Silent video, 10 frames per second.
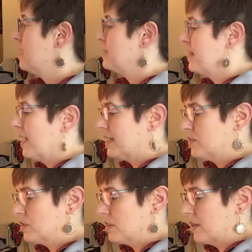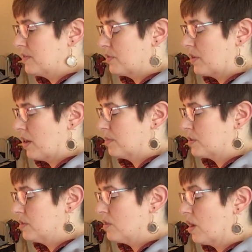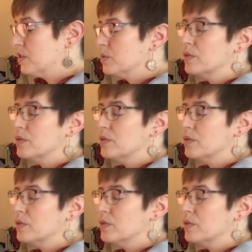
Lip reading: And that gives you a lot of different options. Also,